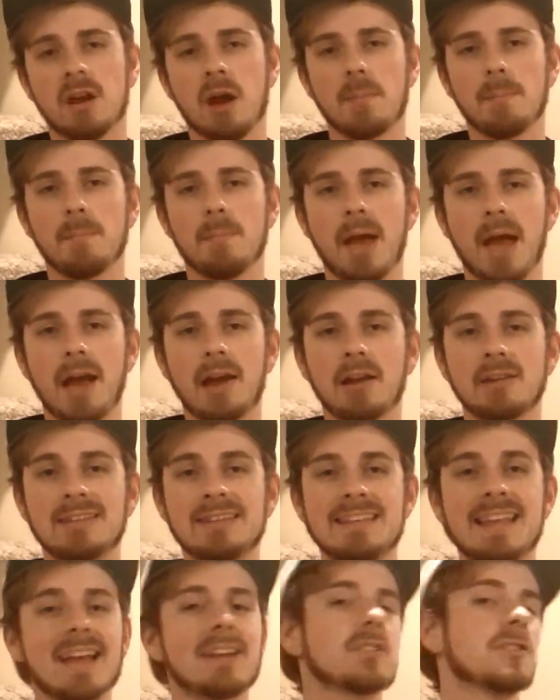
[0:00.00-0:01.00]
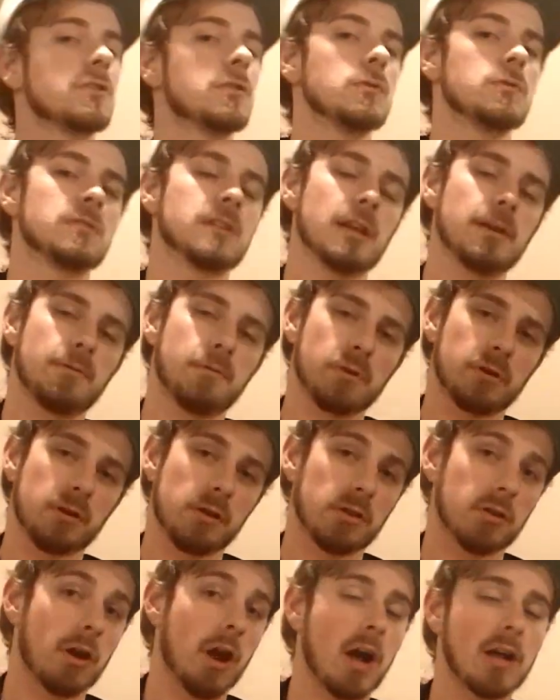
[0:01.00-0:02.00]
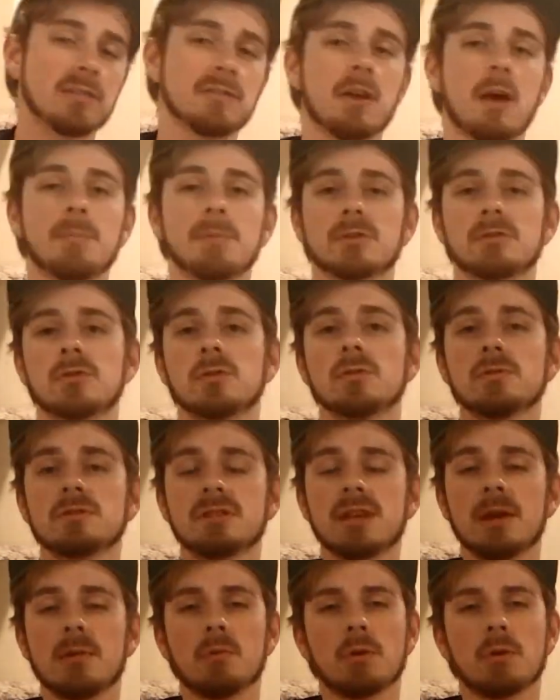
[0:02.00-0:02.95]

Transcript: come back next Tuesday for another Hot Topic Tuesday,